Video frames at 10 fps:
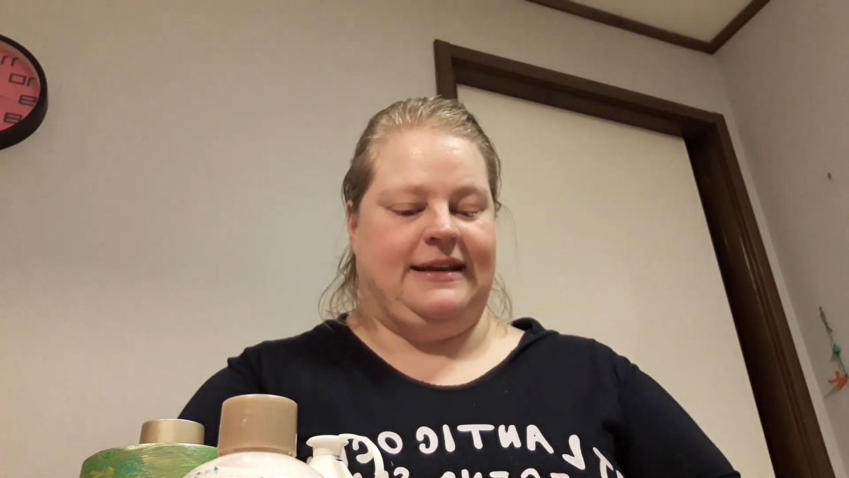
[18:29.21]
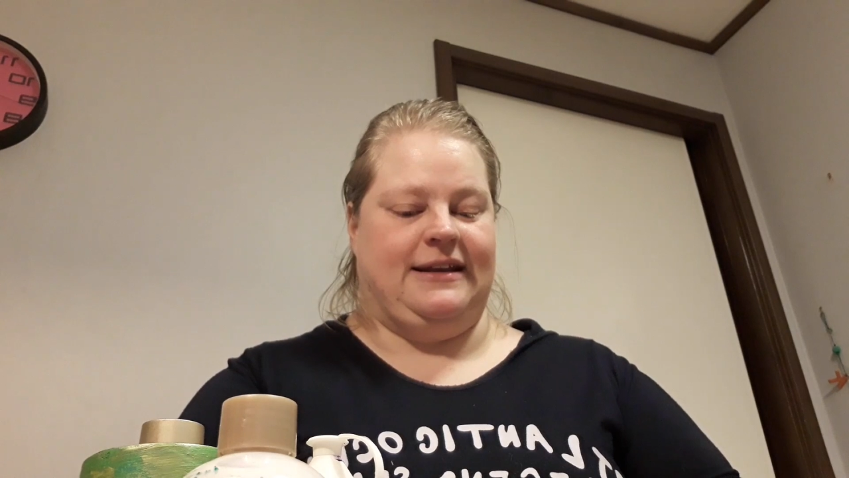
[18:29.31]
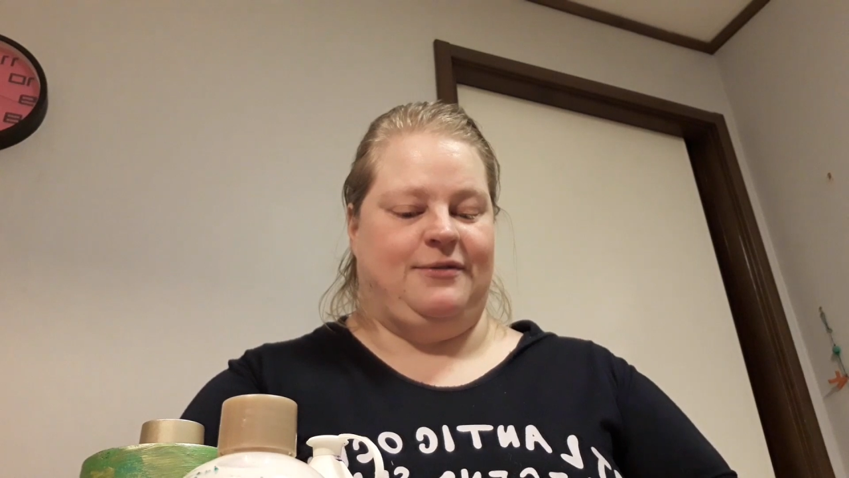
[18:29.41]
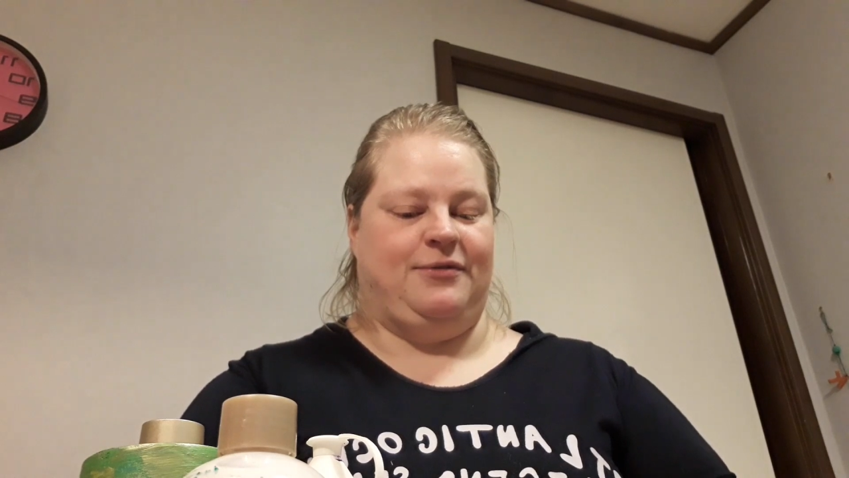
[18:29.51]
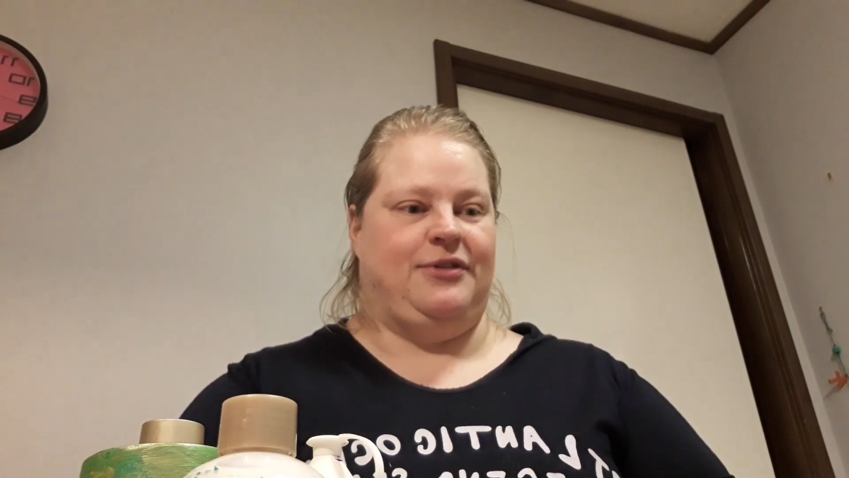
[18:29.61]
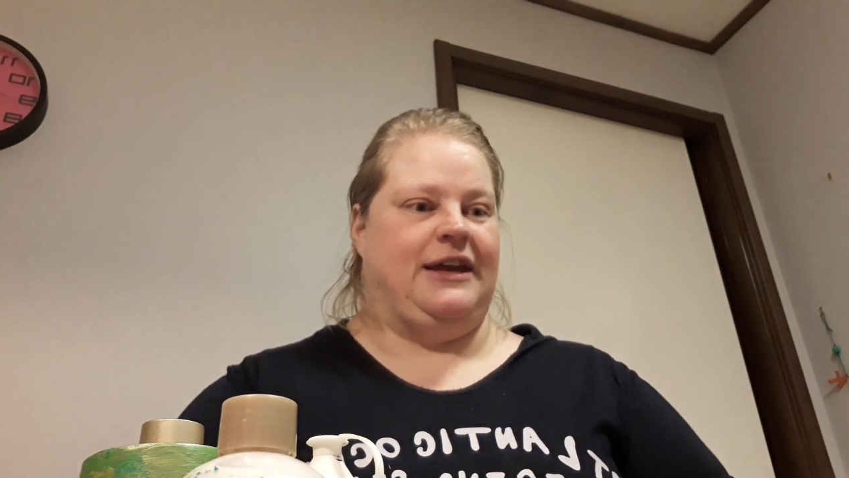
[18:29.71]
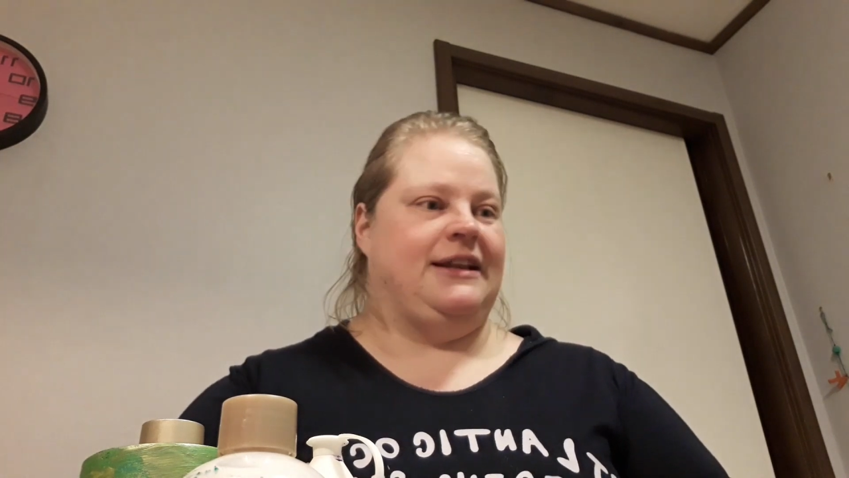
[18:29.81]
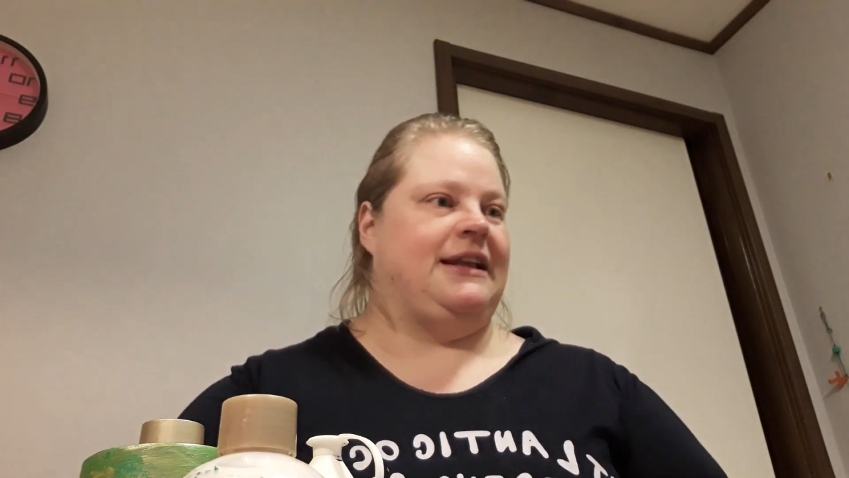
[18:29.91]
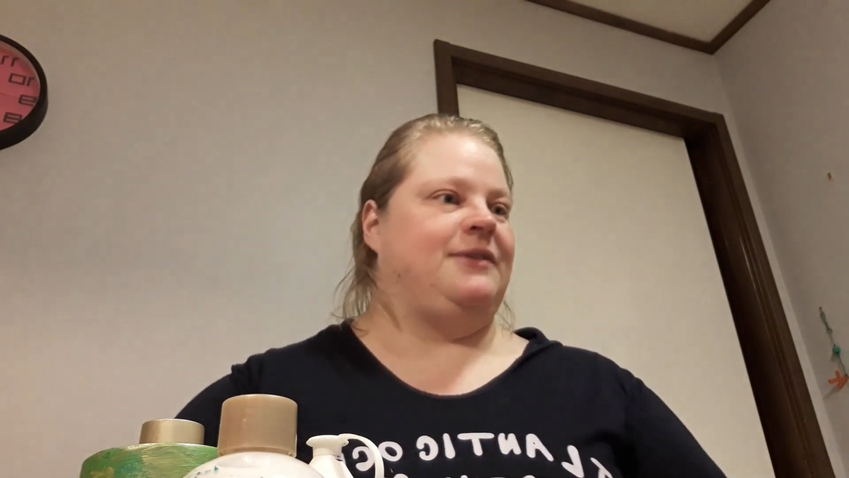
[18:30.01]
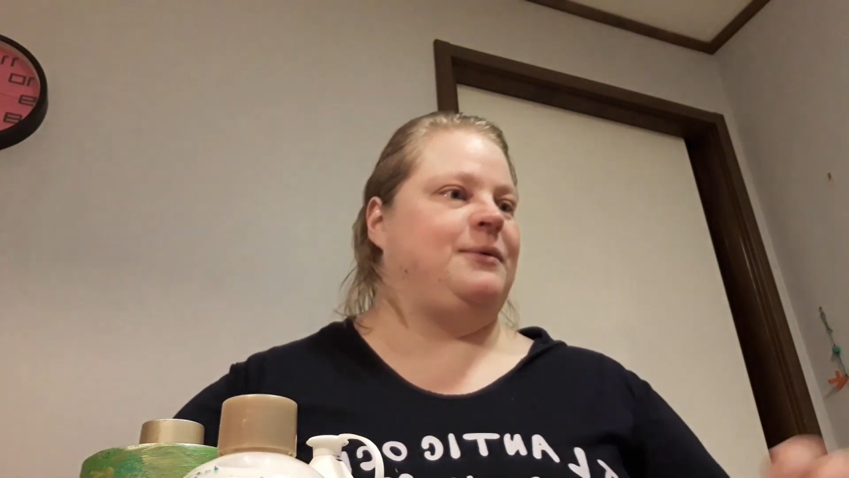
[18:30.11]
I don't think
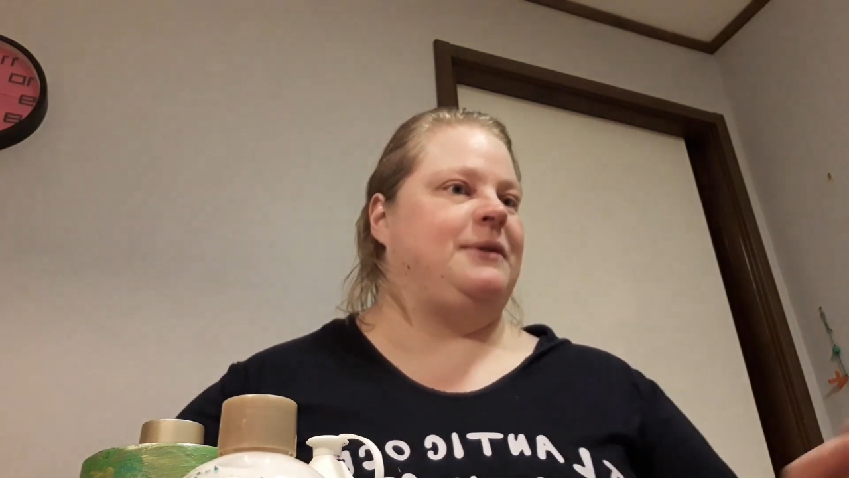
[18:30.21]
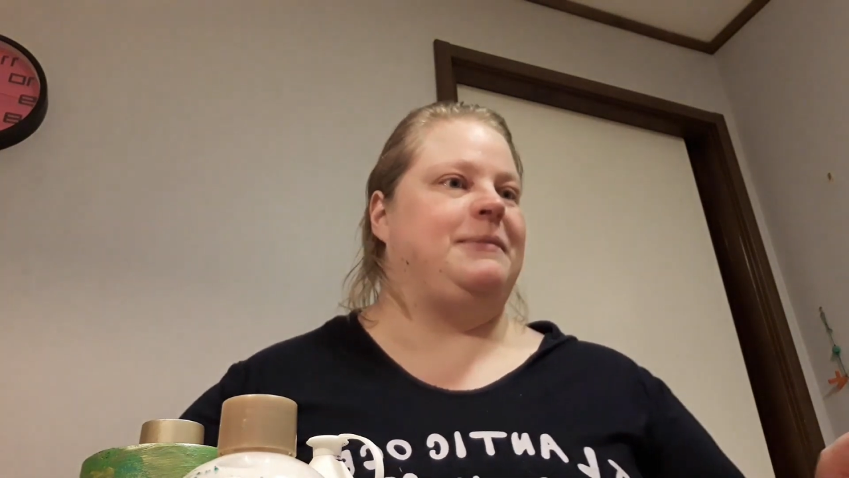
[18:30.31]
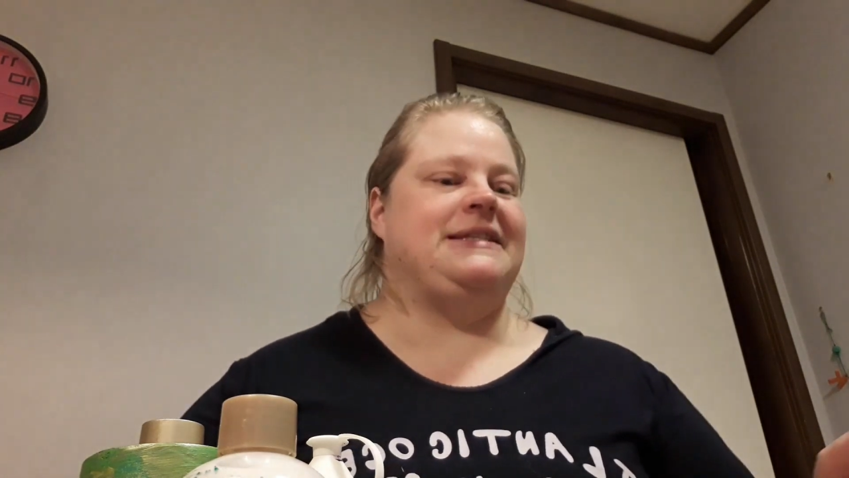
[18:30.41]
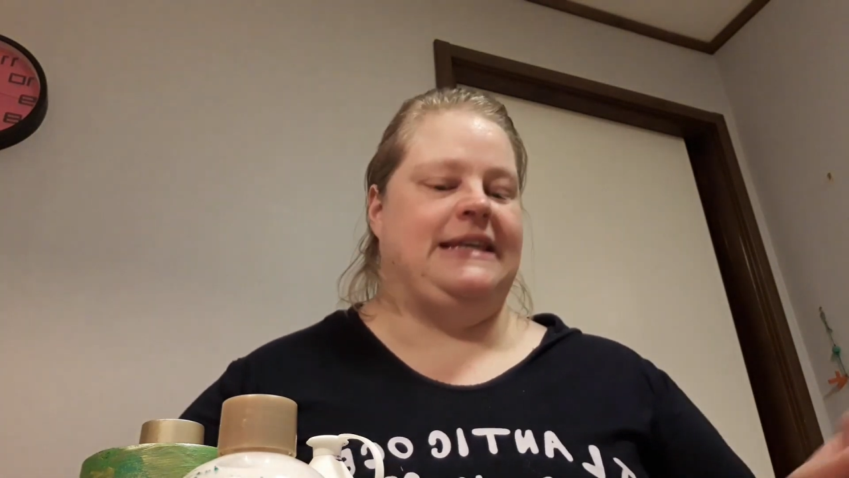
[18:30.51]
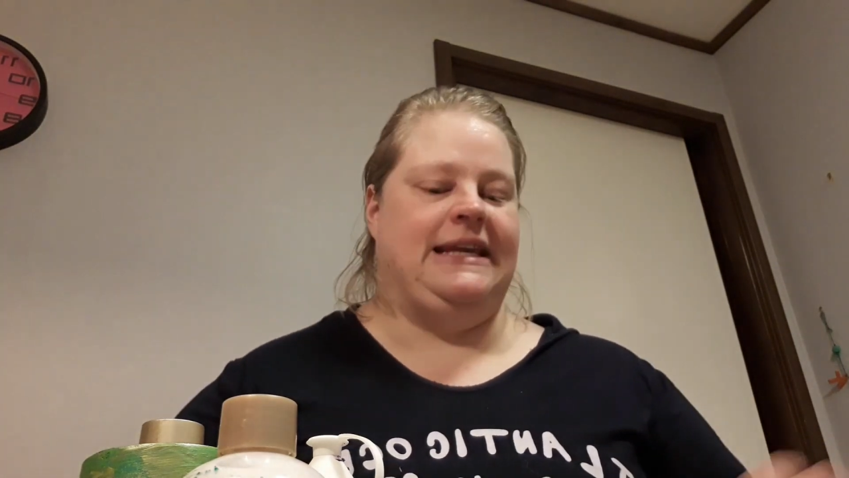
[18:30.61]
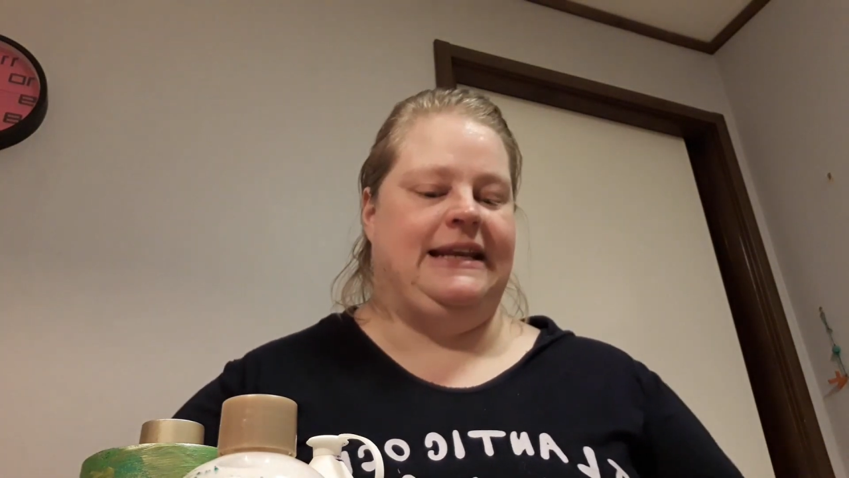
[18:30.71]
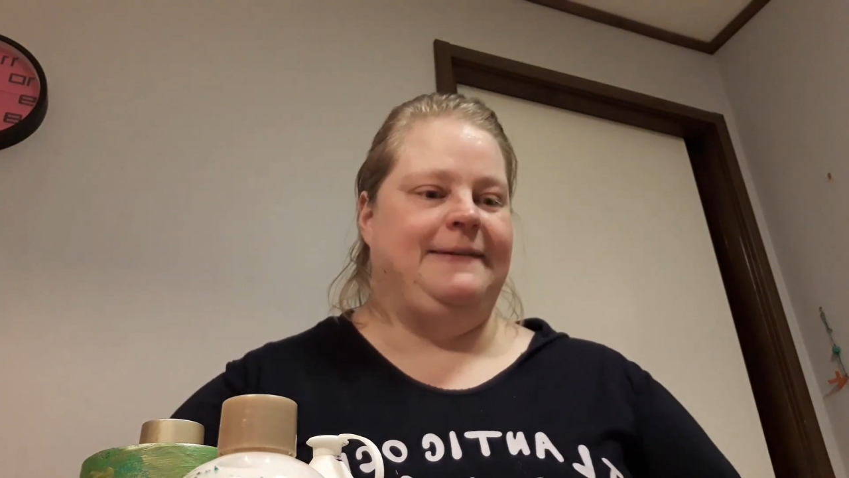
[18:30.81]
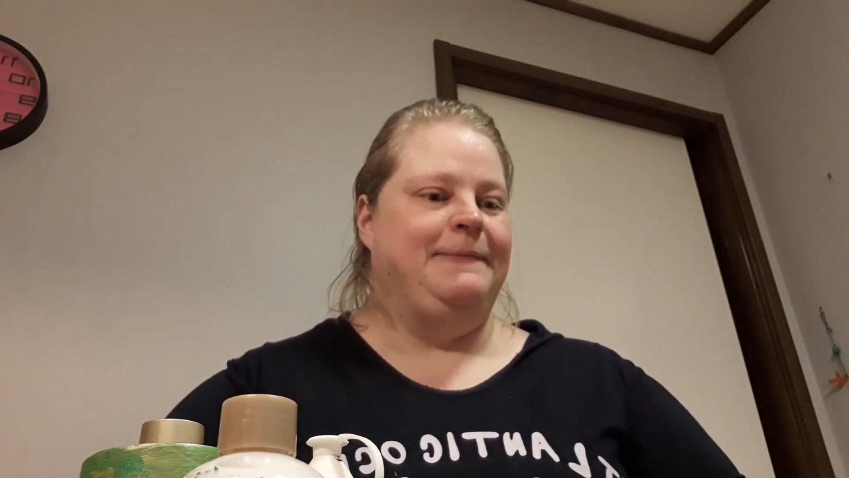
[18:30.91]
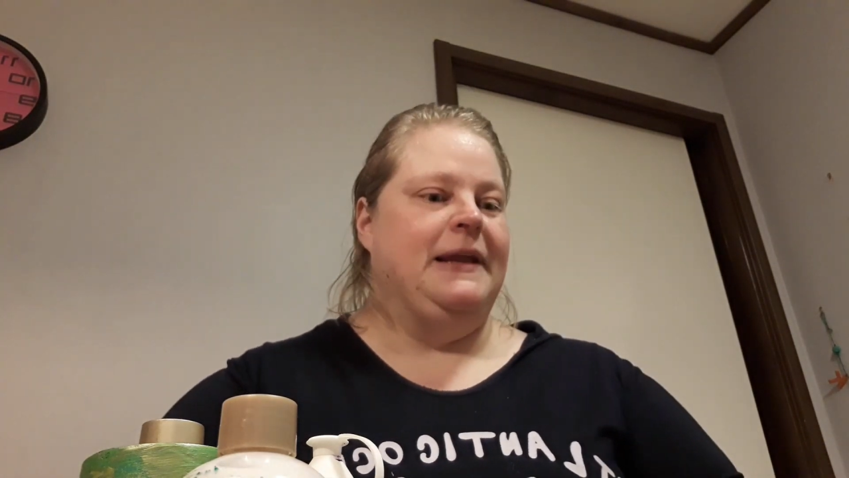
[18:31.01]
that will be seen